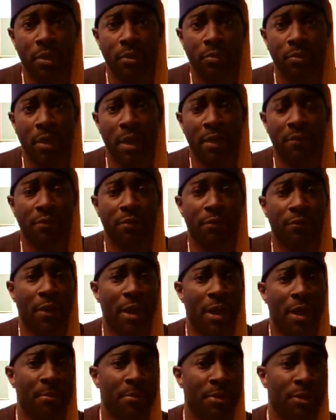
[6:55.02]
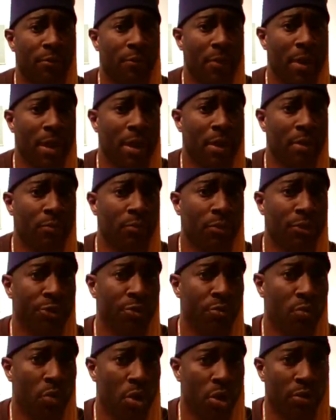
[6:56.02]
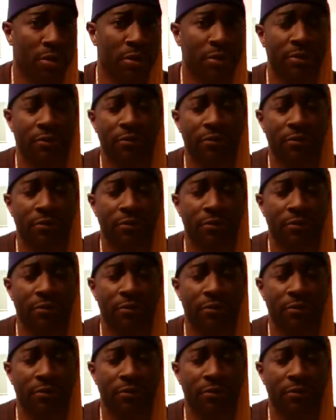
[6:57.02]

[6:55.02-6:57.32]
your environment around where you work.